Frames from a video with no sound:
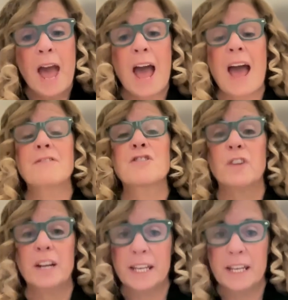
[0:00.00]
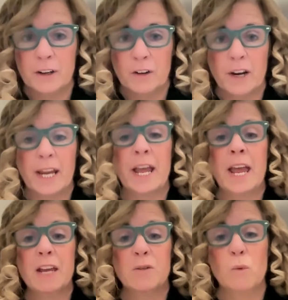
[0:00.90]
after a
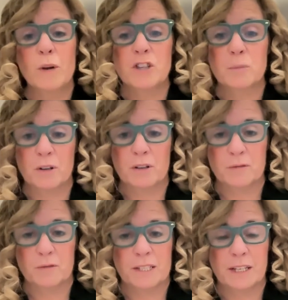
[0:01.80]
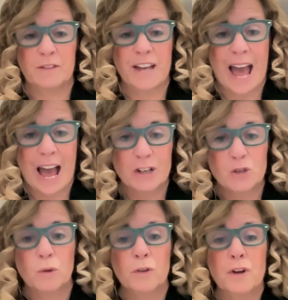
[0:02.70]
hearing in which the person received
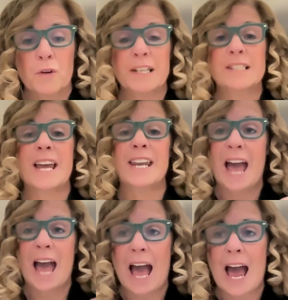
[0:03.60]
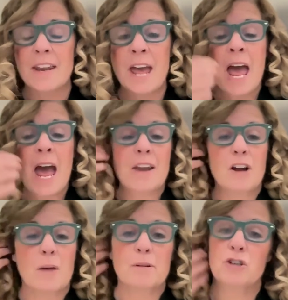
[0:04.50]
actual notice and had an
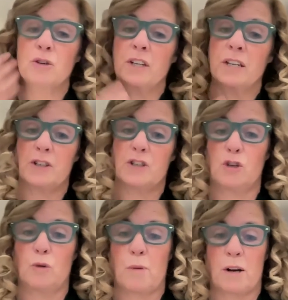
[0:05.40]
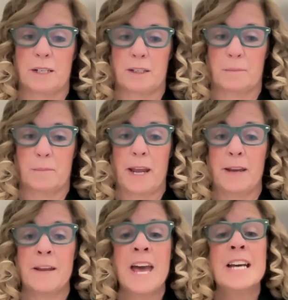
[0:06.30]
opportunity to participate.